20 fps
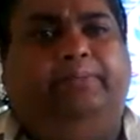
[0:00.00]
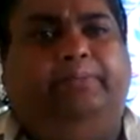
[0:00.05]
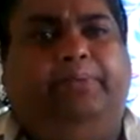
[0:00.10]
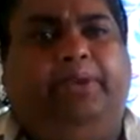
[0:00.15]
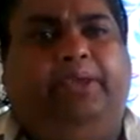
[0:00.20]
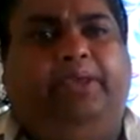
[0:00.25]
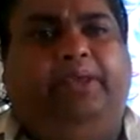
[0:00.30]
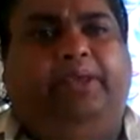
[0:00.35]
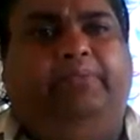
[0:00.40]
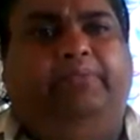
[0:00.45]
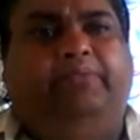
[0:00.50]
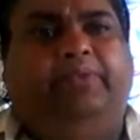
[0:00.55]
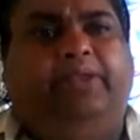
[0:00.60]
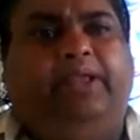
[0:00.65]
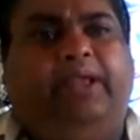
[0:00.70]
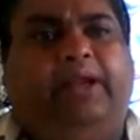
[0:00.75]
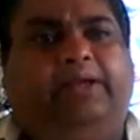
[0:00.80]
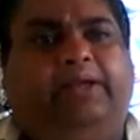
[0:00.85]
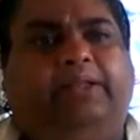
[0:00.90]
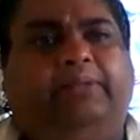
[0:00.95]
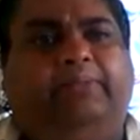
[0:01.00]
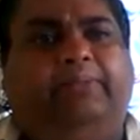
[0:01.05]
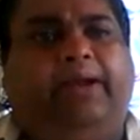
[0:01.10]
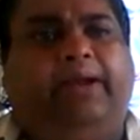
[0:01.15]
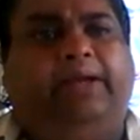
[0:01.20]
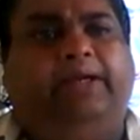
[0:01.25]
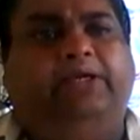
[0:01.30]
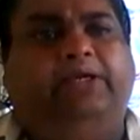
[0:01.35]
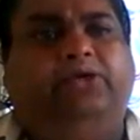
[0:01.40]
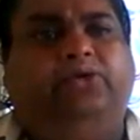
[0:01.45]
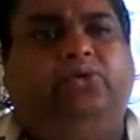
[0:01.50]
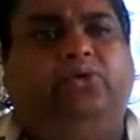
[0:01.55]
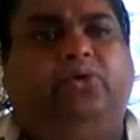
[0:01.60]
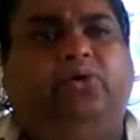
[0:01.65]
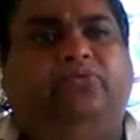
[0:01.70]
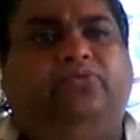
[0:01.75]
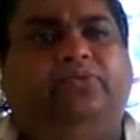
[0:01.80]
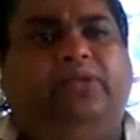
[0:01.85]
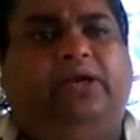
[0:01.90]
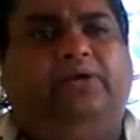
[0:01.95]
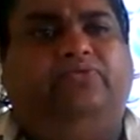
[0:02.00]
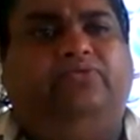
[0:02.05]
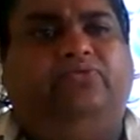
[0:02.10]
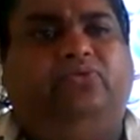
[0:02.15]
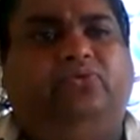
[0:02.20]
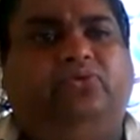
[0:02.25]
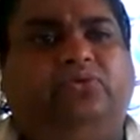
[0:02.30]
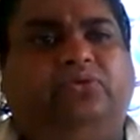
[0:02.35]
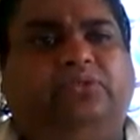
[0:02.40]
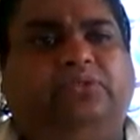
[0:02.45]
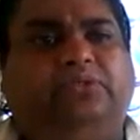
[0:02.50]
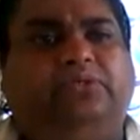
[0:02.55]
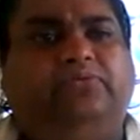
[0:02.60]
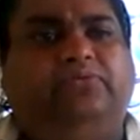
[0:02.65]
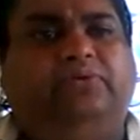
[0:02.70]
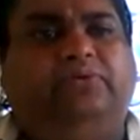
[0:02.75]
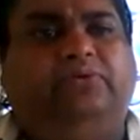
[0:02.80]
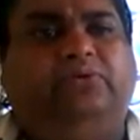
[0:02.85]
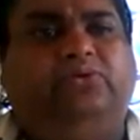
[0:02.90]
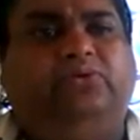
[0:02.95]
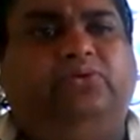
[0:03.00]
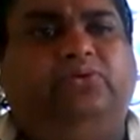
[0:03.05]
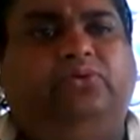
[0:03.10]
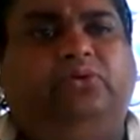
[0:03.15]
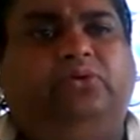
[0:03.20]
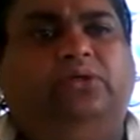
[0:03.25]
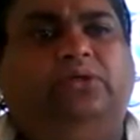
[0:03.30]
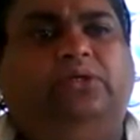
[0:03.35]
B, and the magnitude of that force is equal to